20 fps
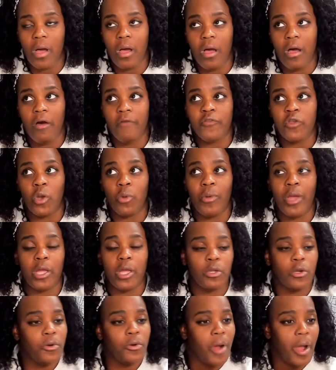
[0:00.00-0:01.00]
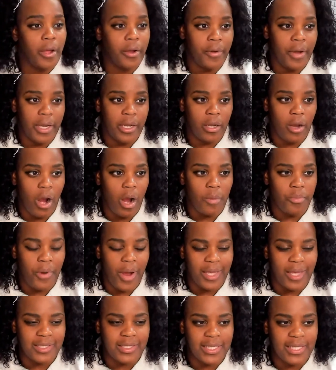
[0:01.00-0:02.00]
of your regular credit card
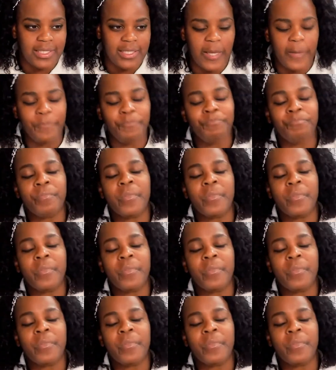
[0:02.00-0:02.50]
processing.